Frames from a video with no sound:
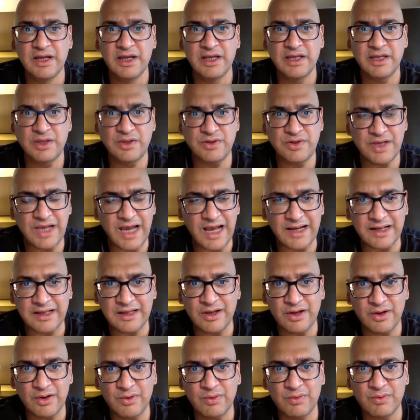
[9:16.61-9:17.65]
You got to
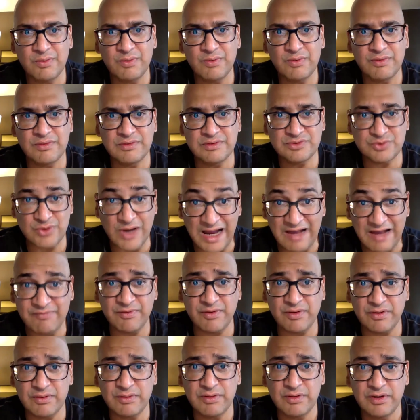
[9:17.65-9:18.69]
go
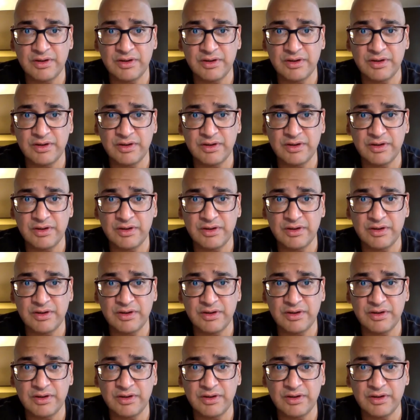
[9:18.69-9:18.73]
travel.